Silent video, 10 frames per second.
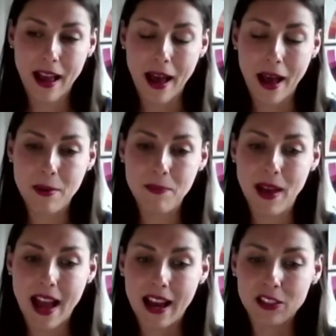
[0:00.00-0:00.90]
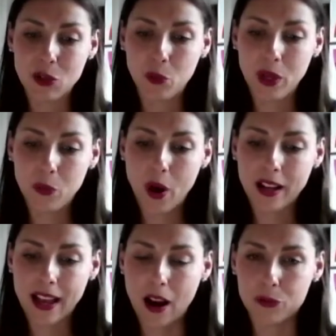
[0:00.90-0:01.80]
And we
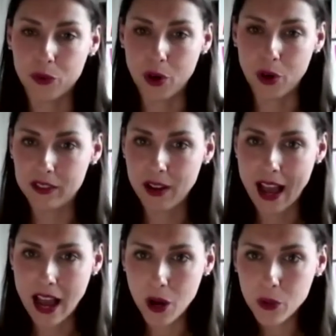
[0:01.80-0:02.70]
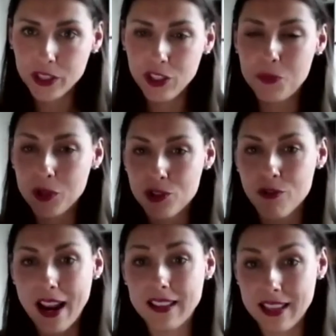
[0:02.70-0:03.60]
work out, right, how can you
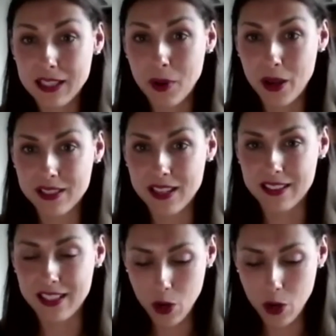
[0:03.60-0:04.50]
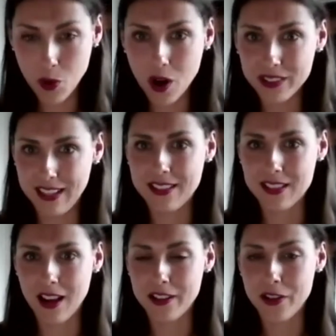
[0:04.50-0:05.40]
portray this personality, who you are on the
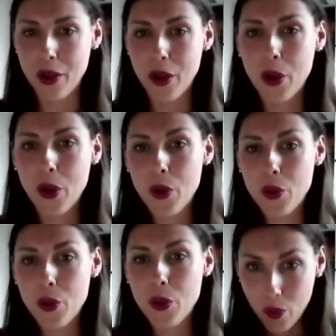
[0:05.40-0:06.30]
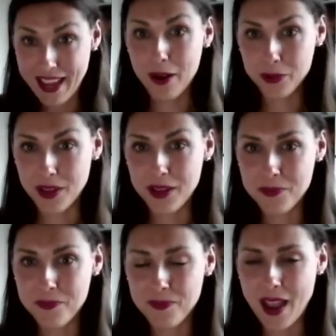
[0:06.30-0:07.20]
inside, on the outside?
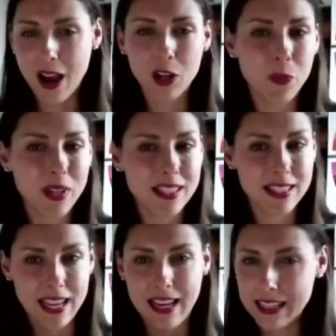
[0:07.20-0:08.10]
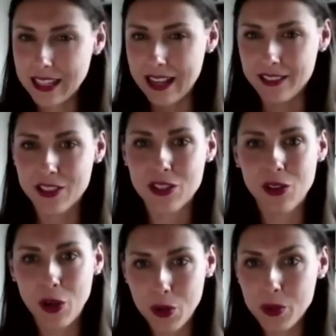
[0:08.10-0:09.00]
How can we see at a glance
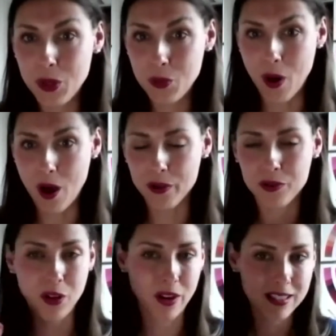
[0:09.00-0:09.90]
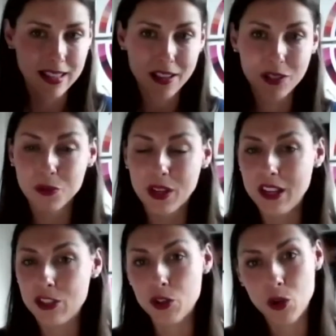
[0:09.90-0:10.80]
who you are through your
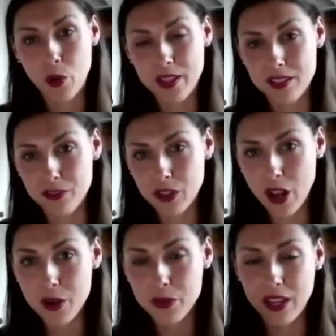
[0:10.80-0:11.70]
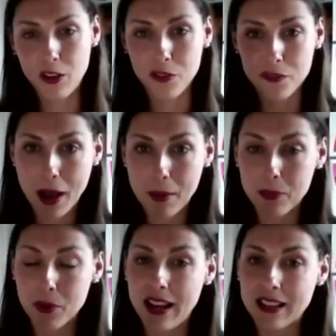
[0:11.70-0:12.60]
accessories, your choice of clothing, your
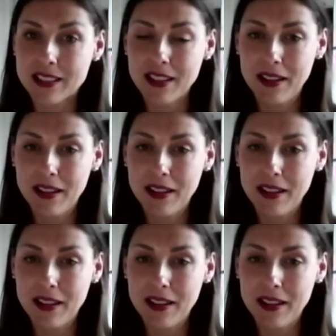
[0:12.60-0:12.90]
fabrics,